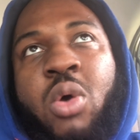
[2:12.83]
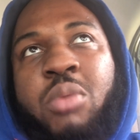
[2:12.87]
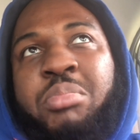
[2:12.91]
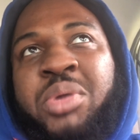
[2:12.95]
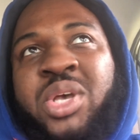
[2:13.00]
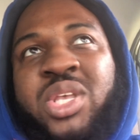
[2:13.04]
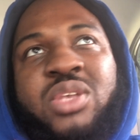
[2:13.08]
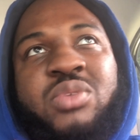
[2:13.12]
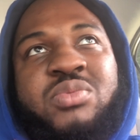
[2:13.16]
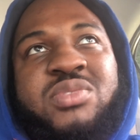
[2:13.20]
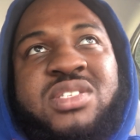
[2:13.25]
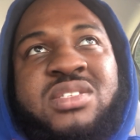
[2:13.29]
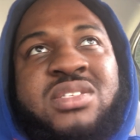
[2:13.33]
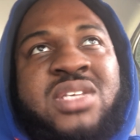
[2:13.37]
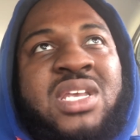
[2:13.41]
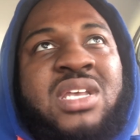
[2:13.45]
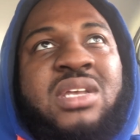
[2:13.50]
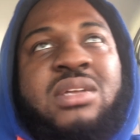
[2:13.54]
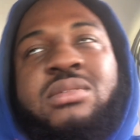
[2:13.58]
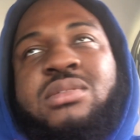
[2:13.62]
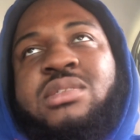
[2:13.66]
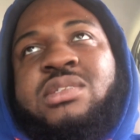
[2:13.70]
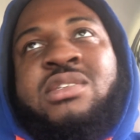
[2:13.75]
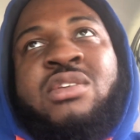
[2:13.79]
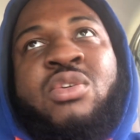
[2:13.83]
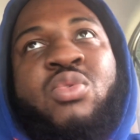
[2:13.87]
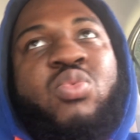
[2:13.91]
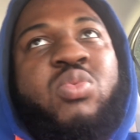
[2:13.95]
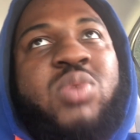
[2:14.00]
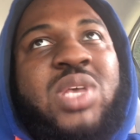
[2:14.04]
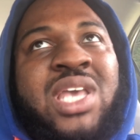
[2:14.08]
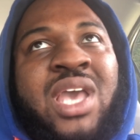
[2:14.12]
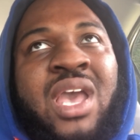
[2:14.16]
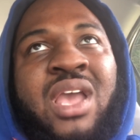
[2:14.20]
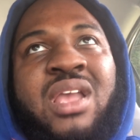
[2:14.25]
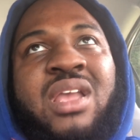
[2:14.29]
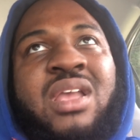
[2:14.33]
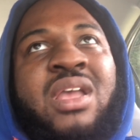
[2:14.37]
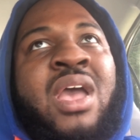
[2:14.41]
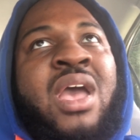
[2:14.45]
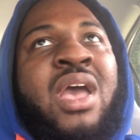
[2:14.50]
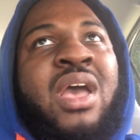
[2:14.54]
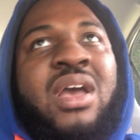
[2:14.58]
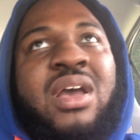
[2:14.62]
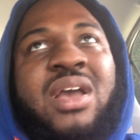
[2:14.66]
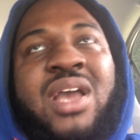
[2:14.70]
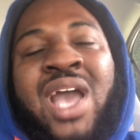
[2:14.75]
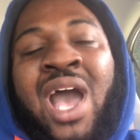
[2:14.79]
But you see, 2K
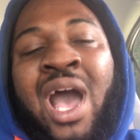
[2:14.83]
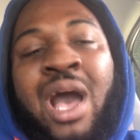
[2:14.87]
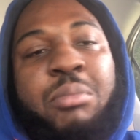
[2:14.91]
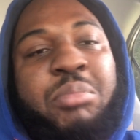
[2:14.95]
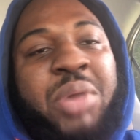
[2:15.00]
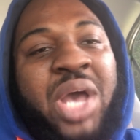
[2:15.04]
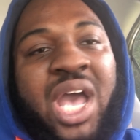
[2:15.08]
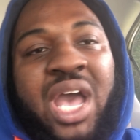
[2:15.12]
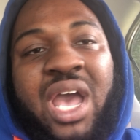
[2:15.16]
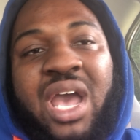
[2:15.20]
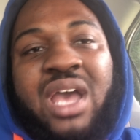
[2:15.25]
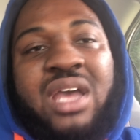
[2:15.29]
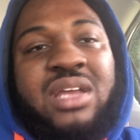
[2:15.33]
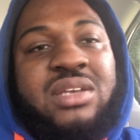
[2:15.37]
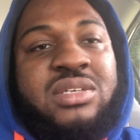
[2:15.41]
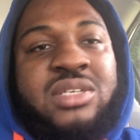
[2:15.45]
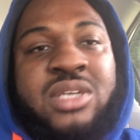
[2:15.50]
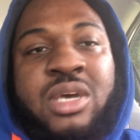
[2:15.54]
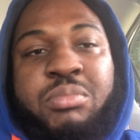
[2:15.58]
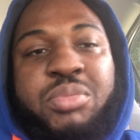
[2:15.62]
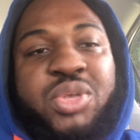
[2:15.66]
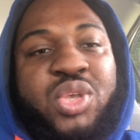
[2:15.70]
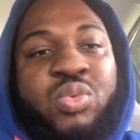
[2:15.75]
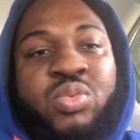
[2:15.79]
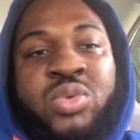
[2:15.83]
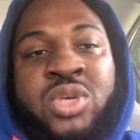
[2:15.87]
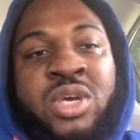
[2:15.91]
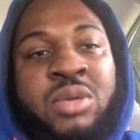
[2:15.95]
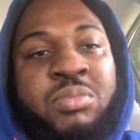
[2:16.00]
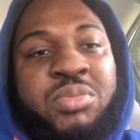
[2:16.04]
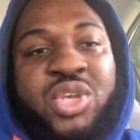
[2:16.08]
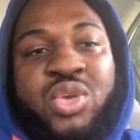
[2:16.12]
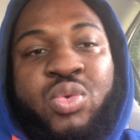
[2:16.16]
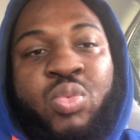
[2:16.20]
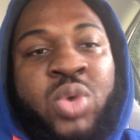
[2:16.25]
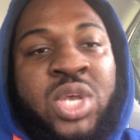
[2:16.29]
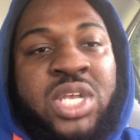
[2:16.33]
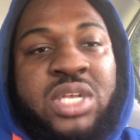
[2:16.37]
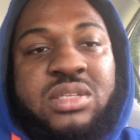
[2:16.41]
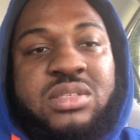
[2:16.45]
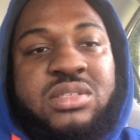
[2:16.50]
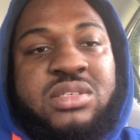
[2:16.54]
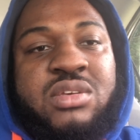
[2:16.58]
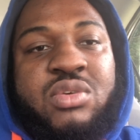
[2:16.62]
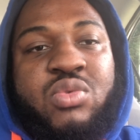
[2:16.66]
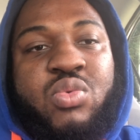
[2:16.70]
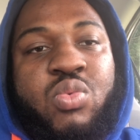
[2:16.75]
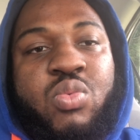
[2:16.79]
got behind WWE
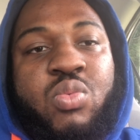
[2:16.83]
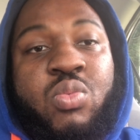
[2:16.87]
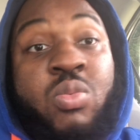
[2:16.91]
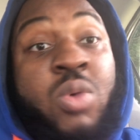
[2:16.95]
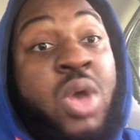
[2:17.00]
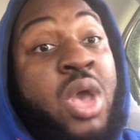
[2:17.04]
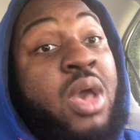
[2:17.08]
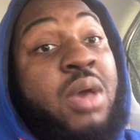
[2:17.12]
too.